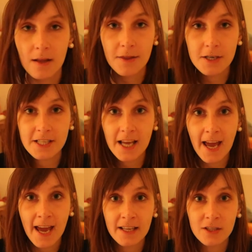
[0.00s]

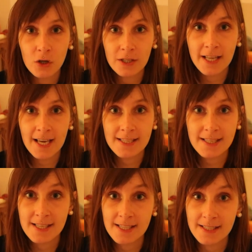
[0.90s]
38, holiday
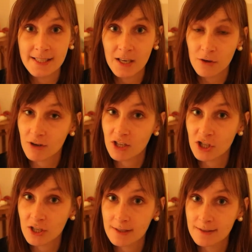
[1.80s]
season
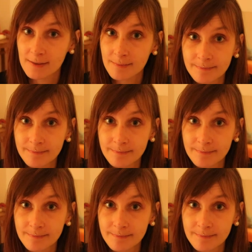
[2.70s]
decoration.